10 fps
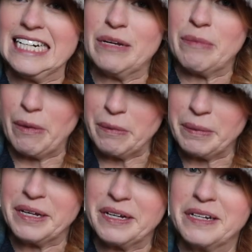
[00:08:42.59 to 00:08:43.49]
I'm
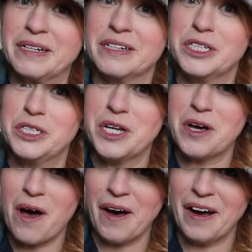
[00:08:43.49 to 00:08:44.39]
hoping she
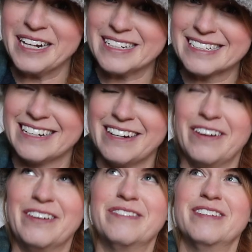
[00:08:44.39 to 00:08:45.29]
caught. Oh,